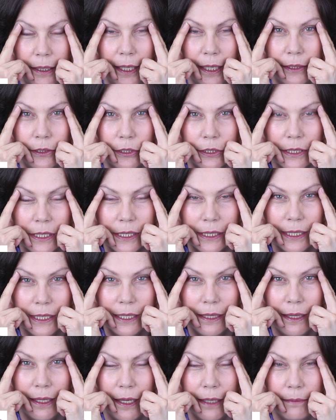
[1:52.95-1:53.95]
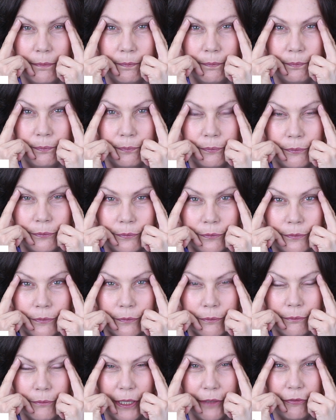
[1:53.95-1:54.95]
And you can see that
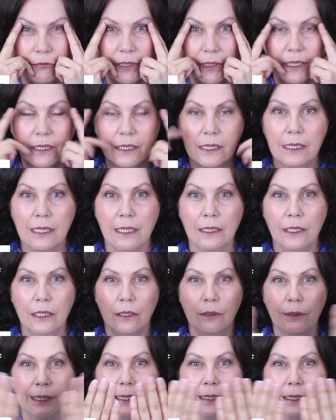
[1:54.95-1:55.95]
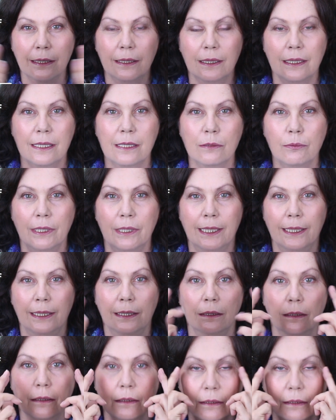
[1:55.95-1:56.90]
my fingers are going this way.